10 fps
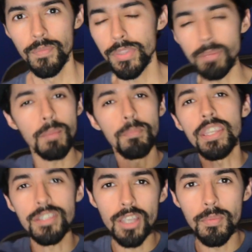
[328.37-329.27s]
There might
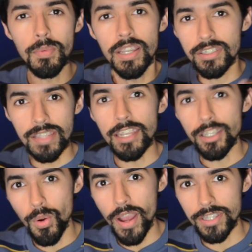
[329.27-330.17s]
be some side
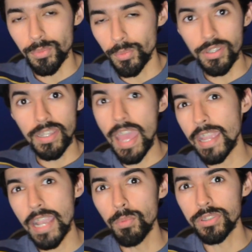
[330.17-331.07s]
quests where you can
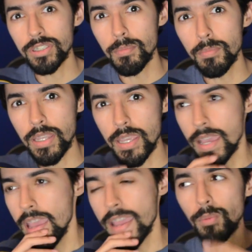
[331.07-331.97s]
hang out with somebody,
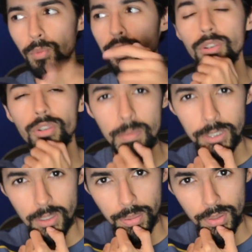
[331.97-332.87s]
and the more you learn
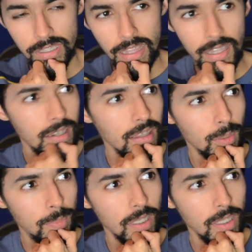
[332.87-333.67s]
about their personality, they'll be